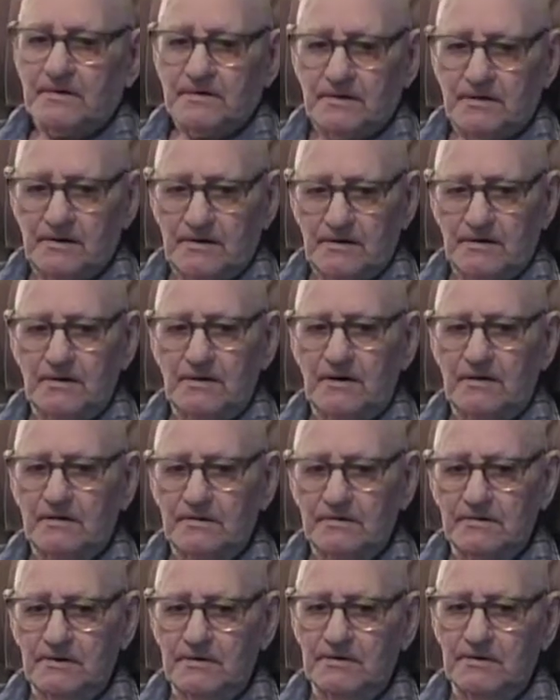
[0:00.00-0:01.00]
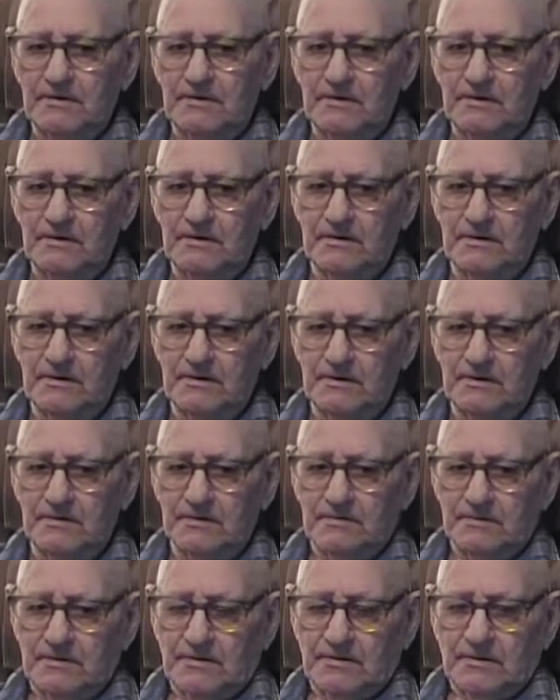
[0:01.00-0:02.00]
Yeah, I
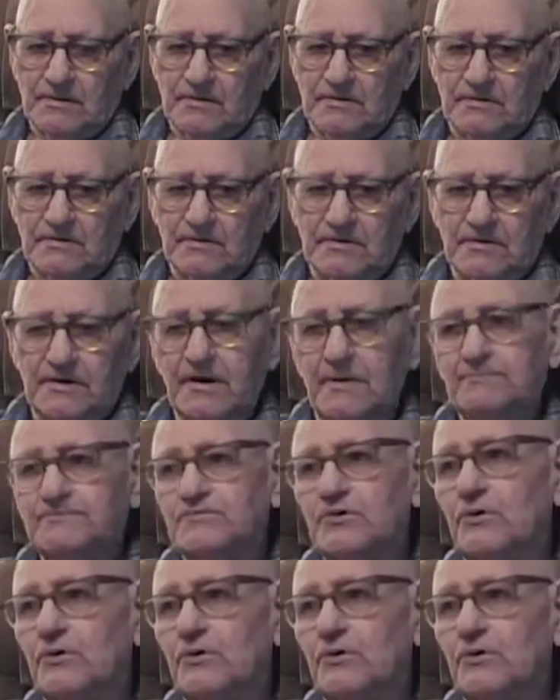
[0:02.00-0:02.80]
kept